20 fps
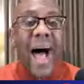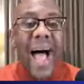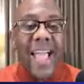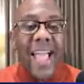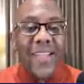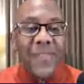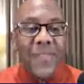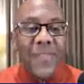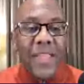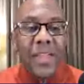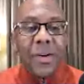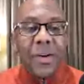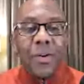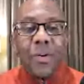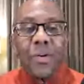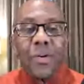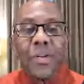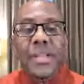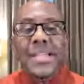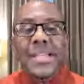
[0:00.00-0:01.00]
I
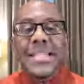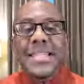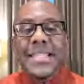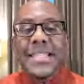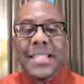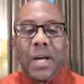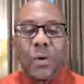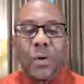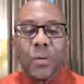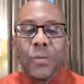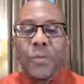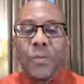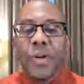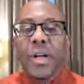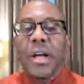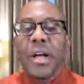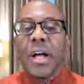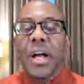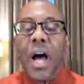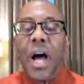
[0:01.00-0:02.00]
feel
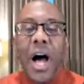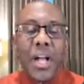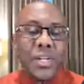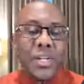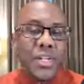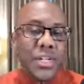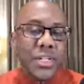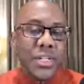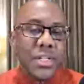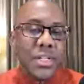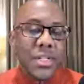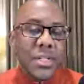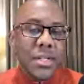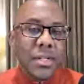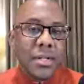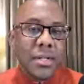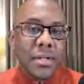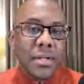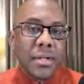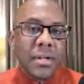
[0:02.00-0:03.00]

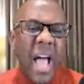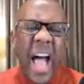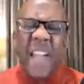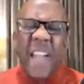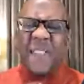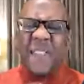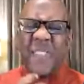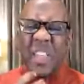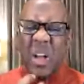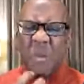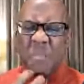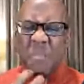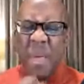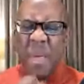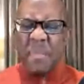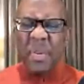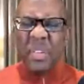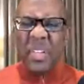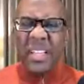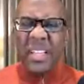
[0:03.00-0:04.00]
self-conscious. I feel
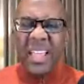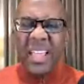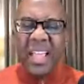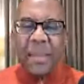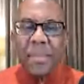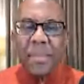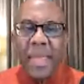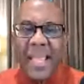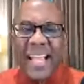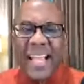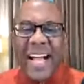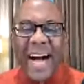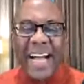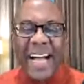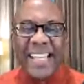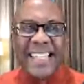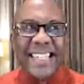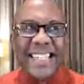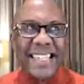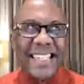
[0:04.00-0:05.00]
people looking at me,
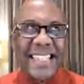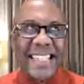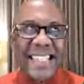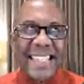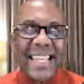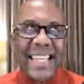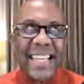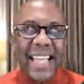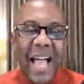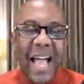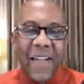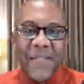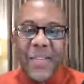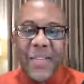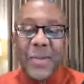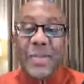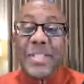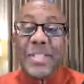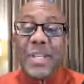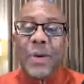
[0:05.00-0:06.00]
conscious. I
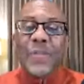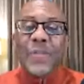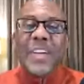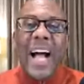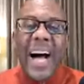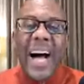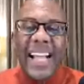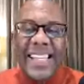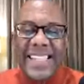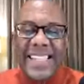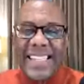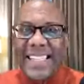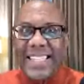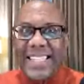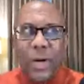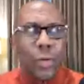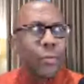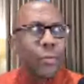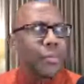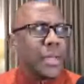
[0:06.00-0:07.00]
feel self-conscious.
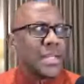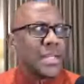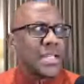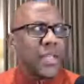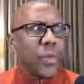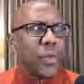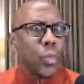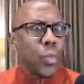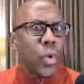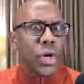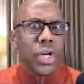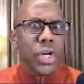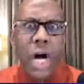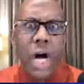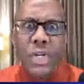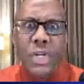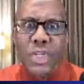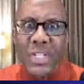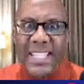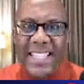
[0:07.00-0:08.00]
Hard for me to say the word
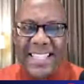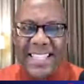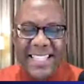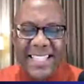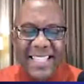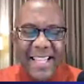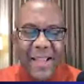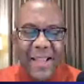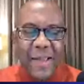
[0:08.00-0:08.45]
conscious.